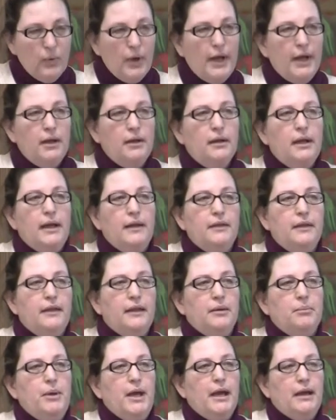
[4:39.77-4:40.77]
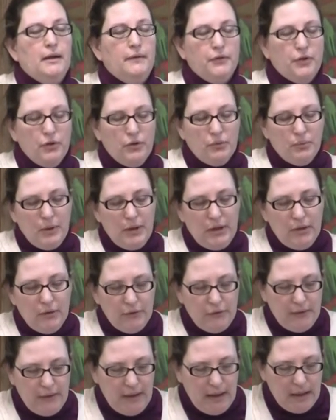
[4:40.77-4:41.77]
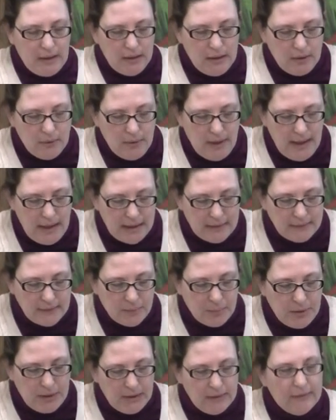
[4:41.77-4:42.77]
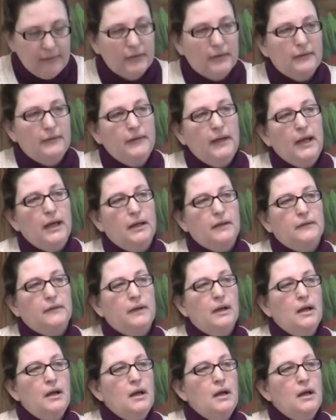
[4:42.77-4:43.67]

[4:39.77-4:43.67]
and, and think back after three years of that, you know, has it been a success?